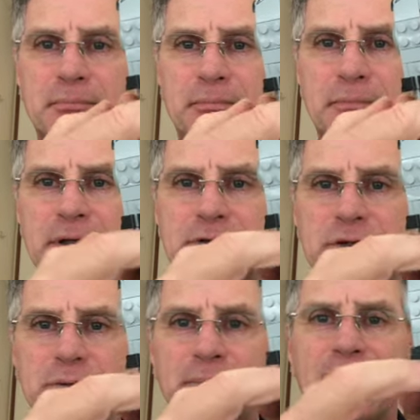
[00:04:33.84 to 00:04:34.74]
These
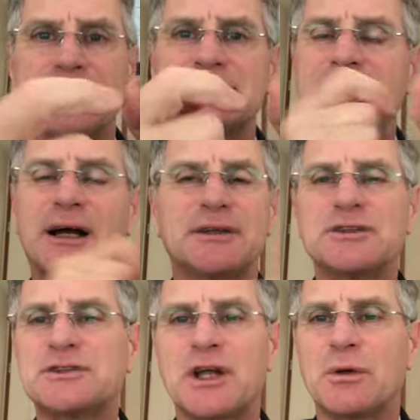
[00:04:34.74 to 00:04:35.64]
two parts here, I
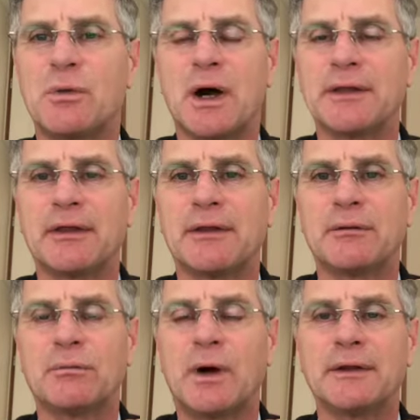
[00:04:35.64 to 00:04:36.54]
just don't know why
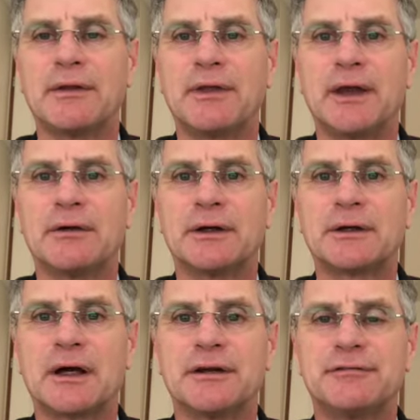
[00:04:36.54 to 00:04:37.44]
they're there. It
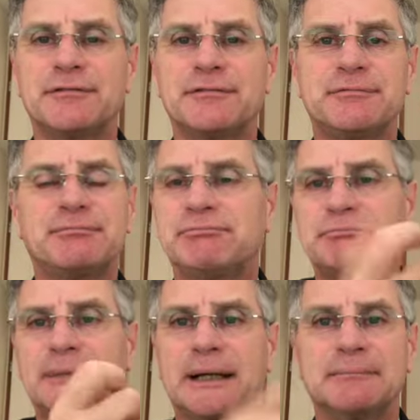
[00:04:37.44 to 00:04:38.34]
kind of
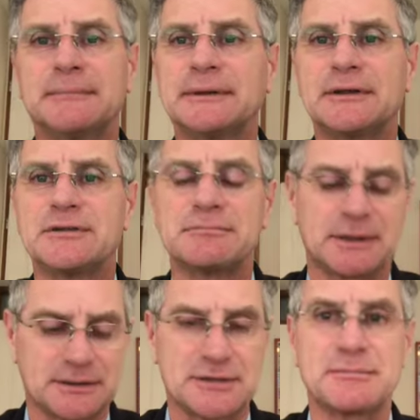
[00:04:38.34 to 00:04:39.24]

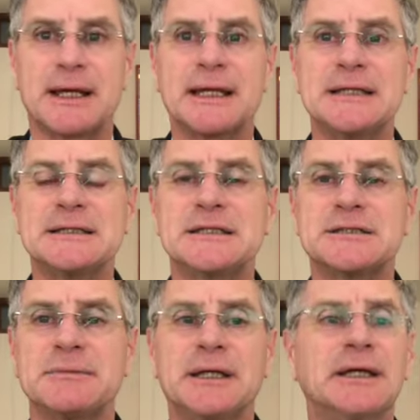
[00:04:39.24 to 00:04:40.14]
doesn't make any sense
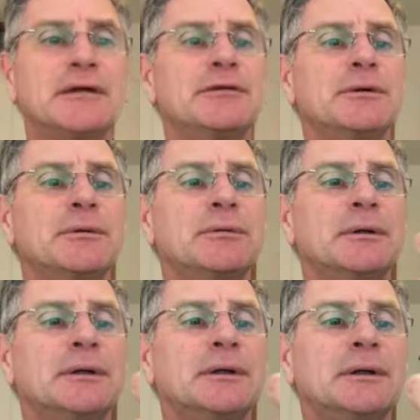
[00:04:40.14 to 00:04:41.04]
to me. If you
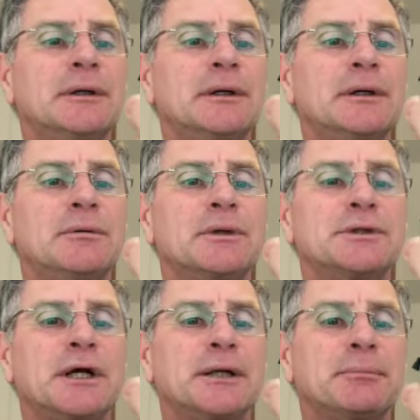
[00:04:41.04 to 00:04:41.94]
were
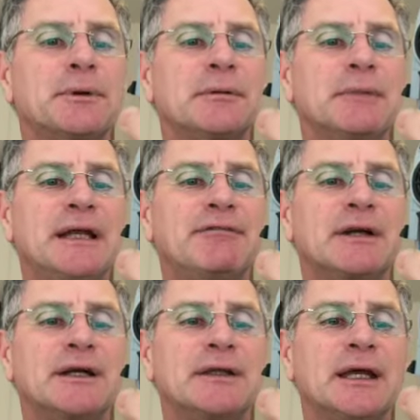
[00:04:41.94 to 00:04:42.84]
trying to put a
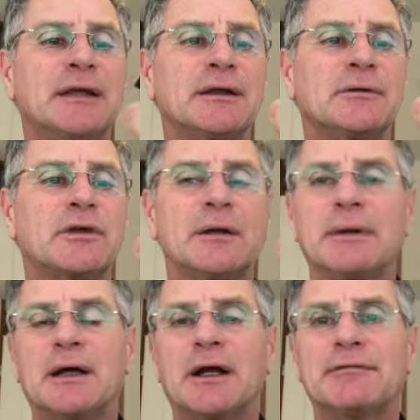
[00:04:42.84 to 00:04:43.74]
minifig in there, it's going to be
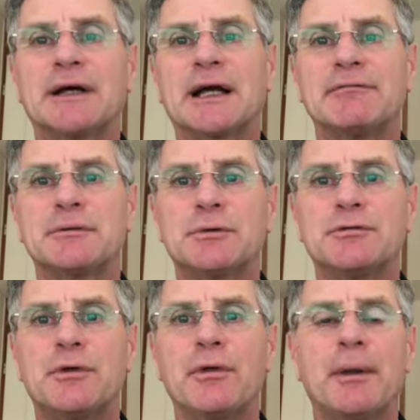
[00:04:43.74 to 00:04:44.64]
kind of uncomfortable
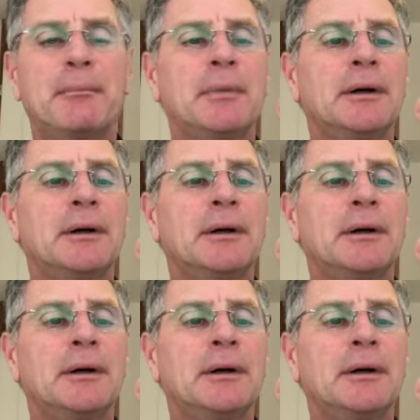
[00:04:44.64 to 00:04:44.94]
for them.